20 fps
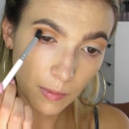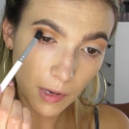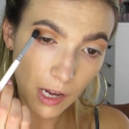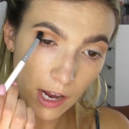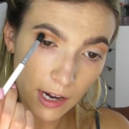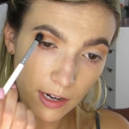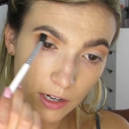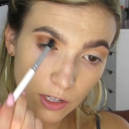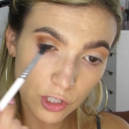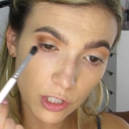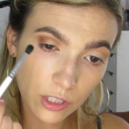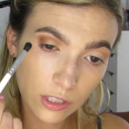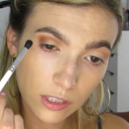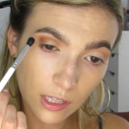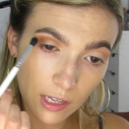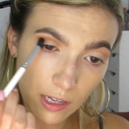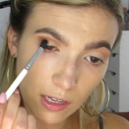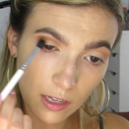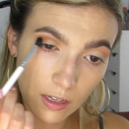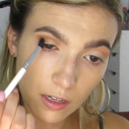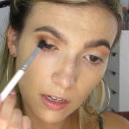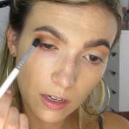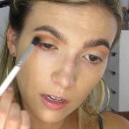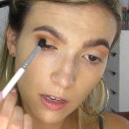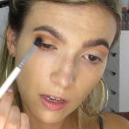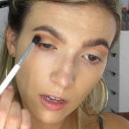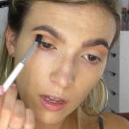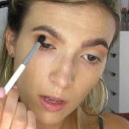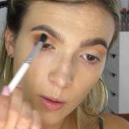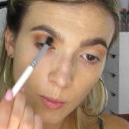I'm kind of just like
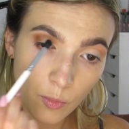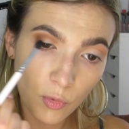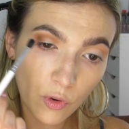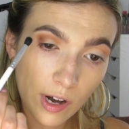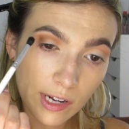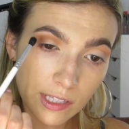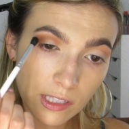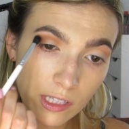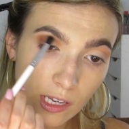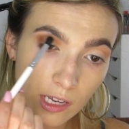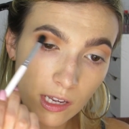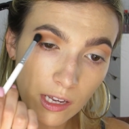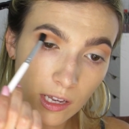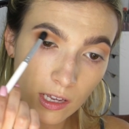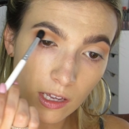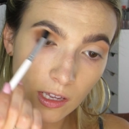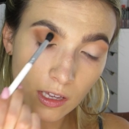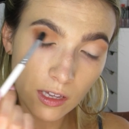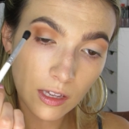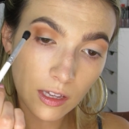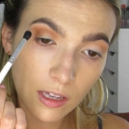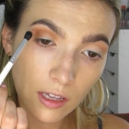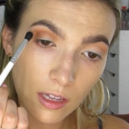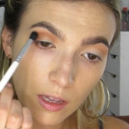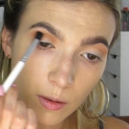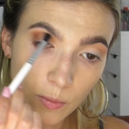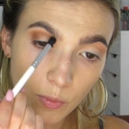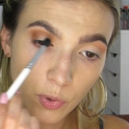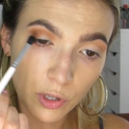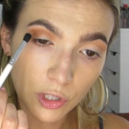pressing it
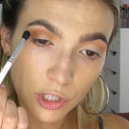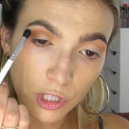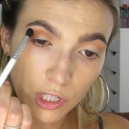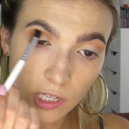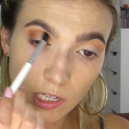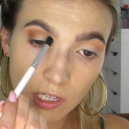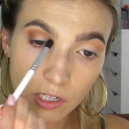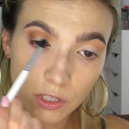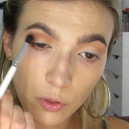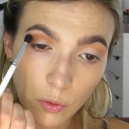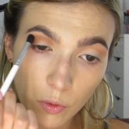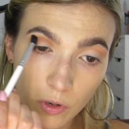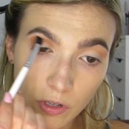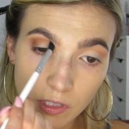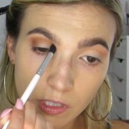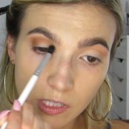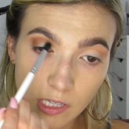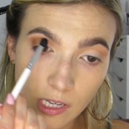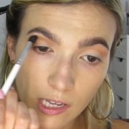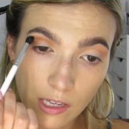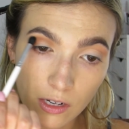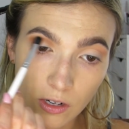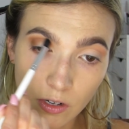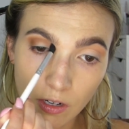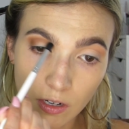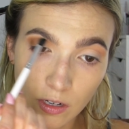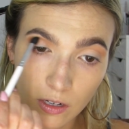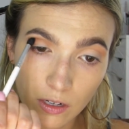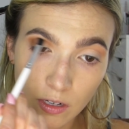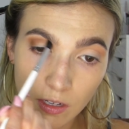and pushing it towards the
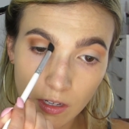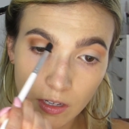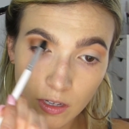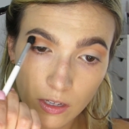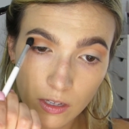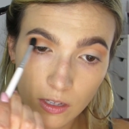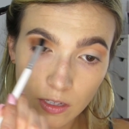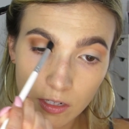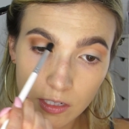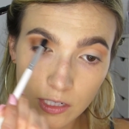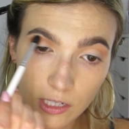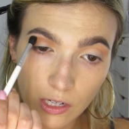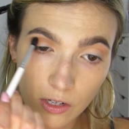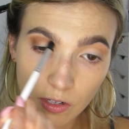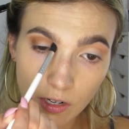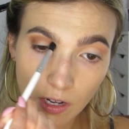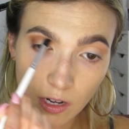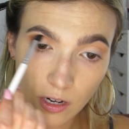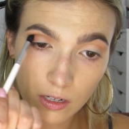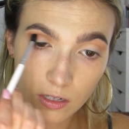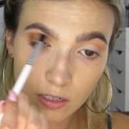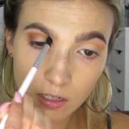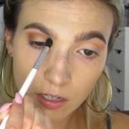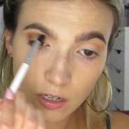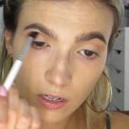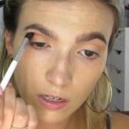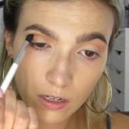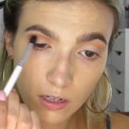inner tear duct.